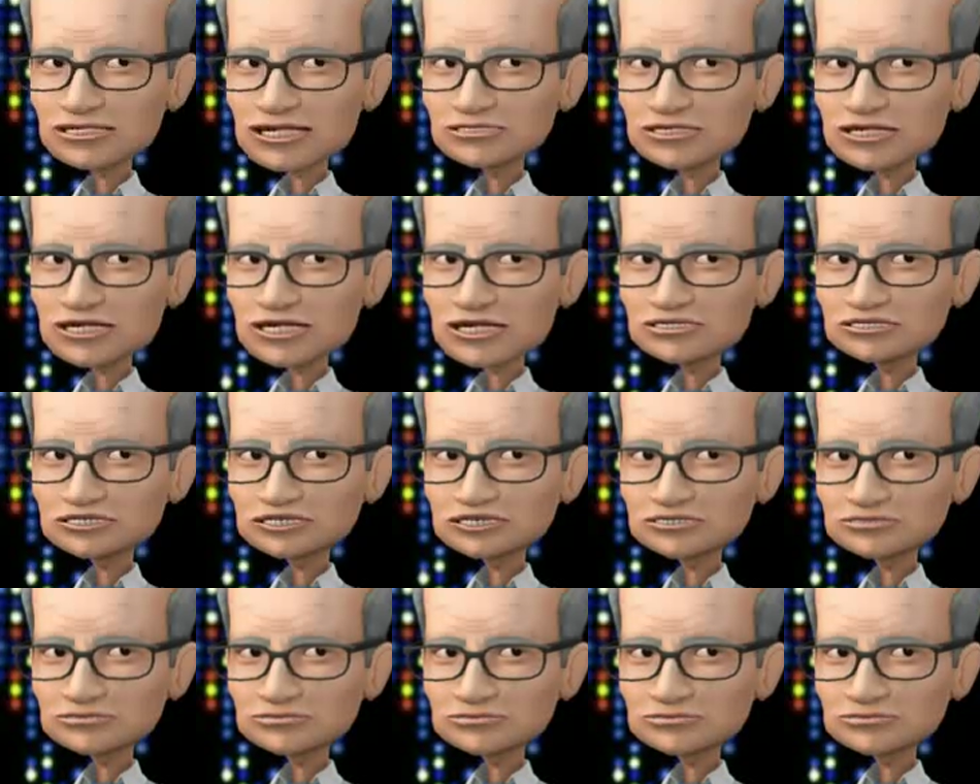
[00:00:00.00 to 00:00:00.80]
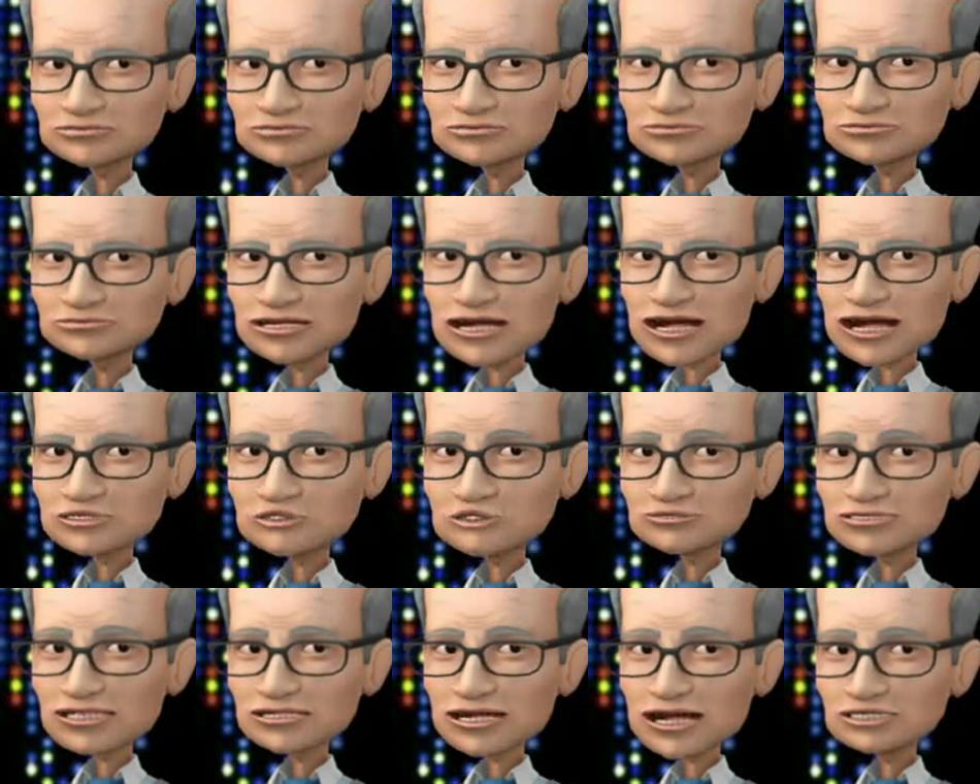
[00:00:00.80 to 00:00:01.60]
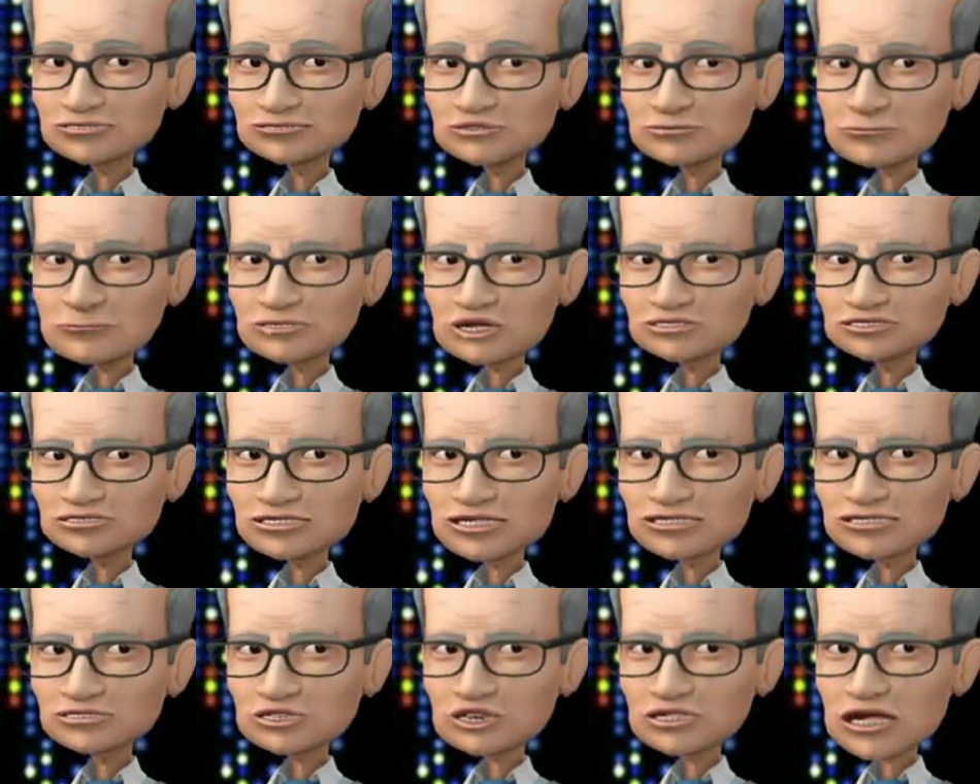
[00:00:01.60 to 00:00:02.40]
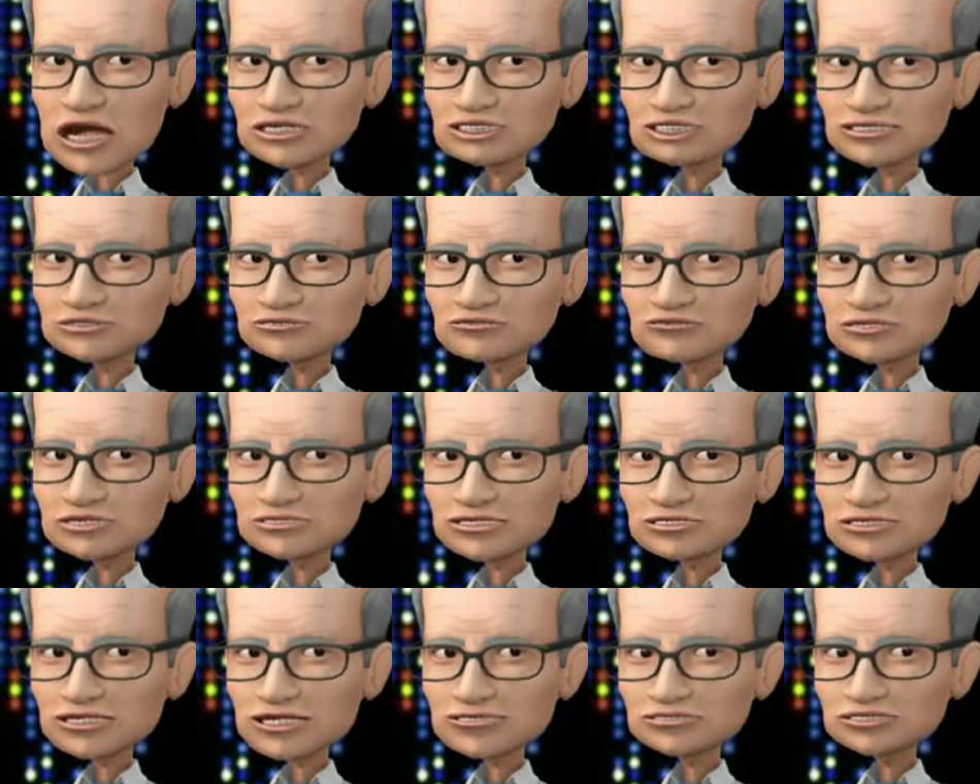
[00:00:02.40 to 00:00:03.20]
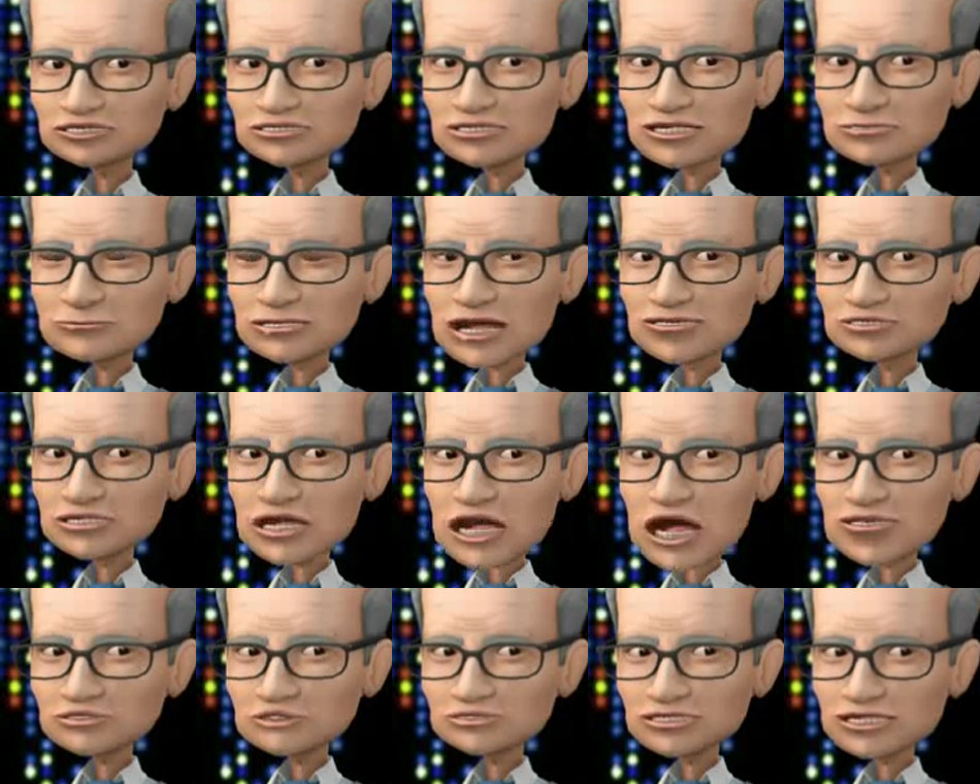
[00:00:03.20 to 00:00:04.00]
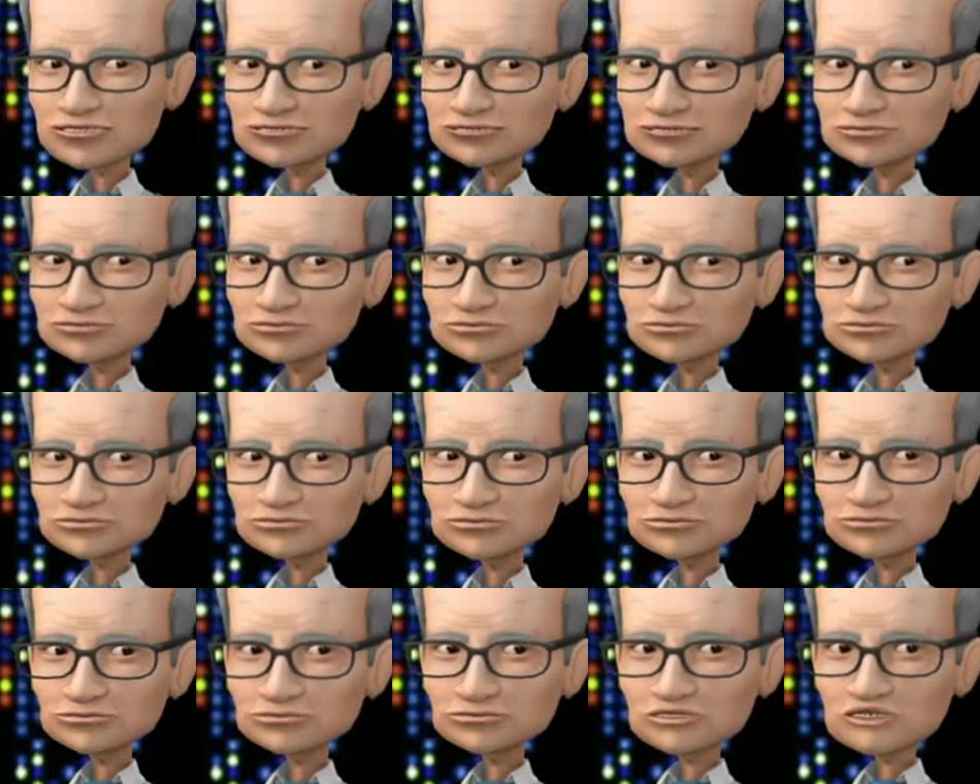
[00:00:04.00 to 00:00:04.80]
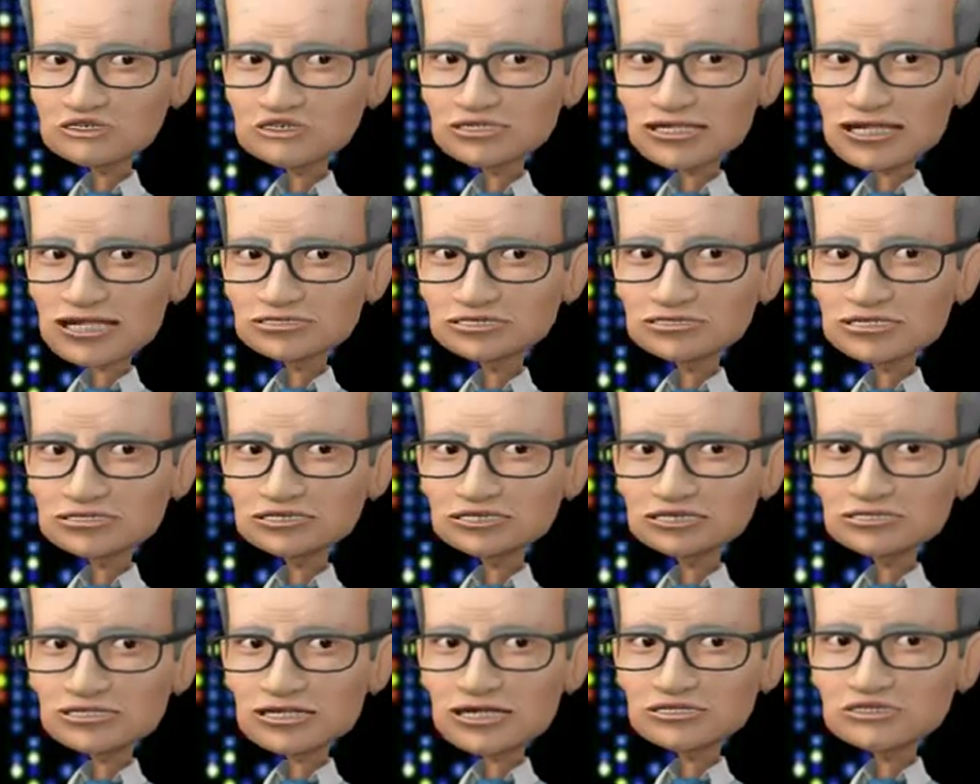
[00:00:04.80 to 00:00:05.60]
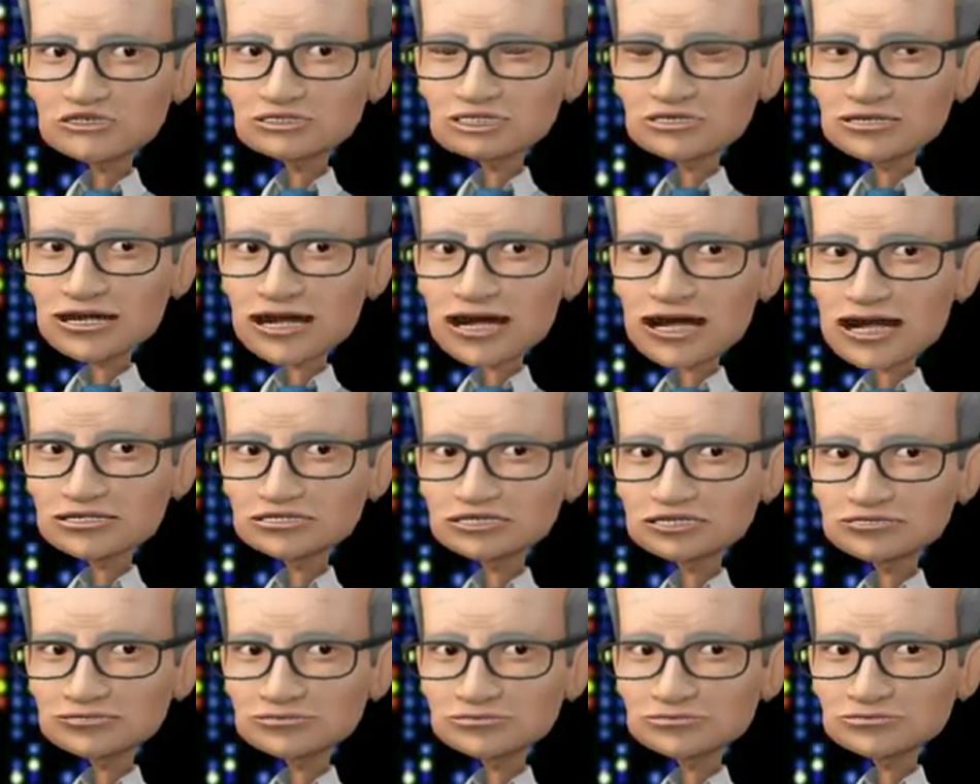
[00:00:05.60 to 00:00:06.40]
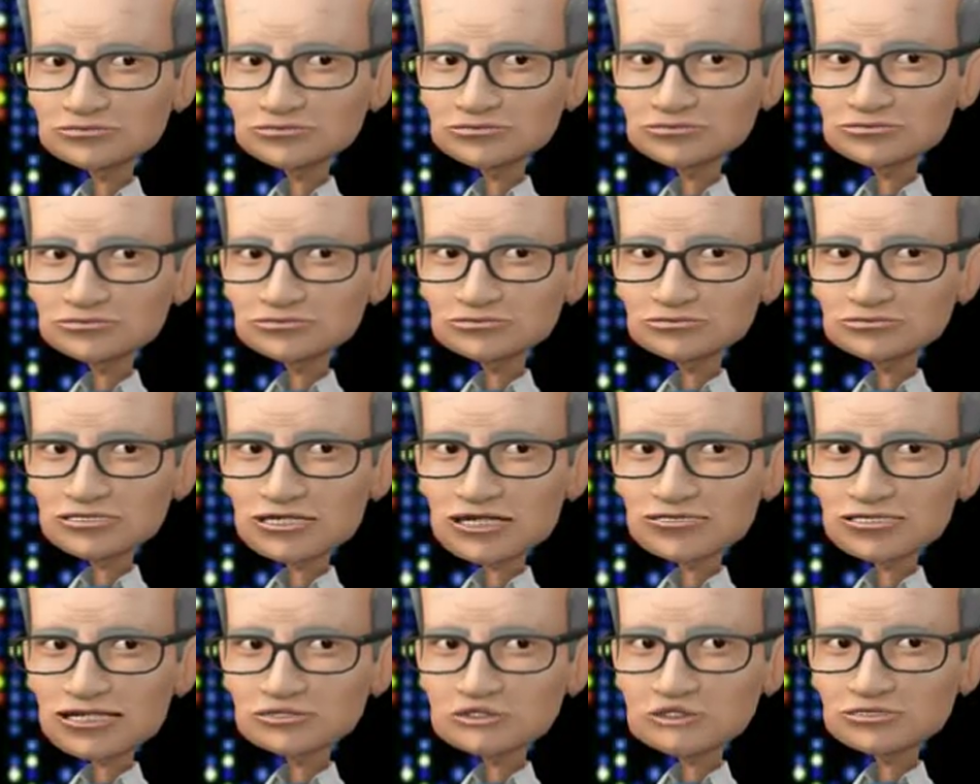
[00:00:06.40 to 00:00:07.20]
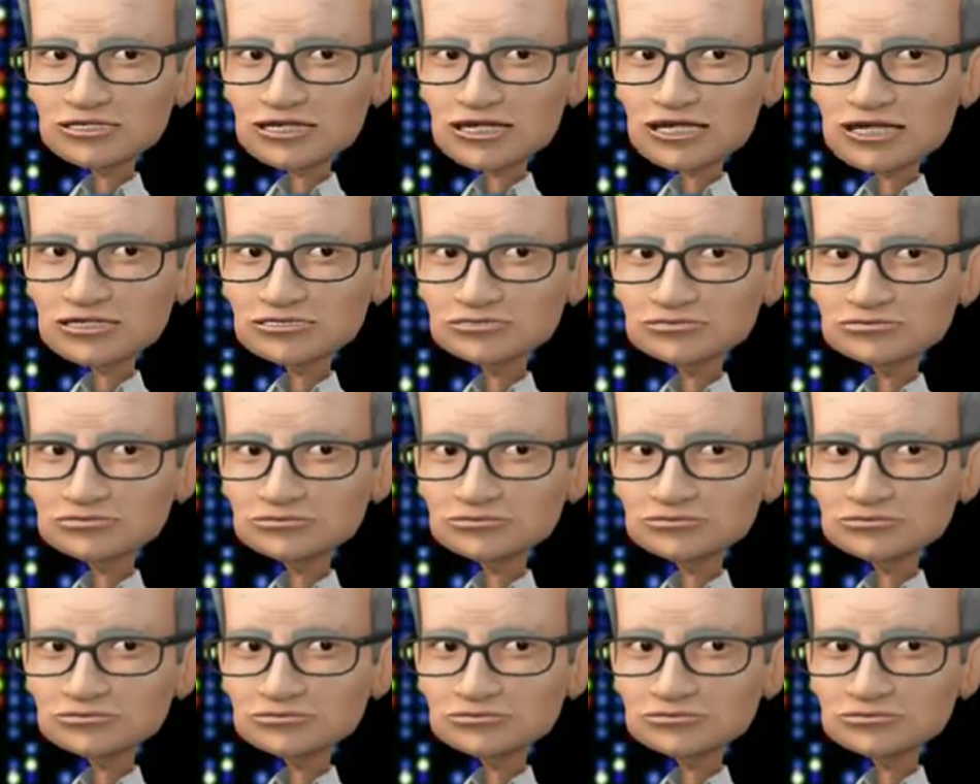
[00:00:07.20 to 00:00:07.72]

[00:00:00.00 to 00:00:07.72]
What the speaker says: Yes. I would like to personally thank you for the heads up on that one. Jesus H. Christ. Anyway.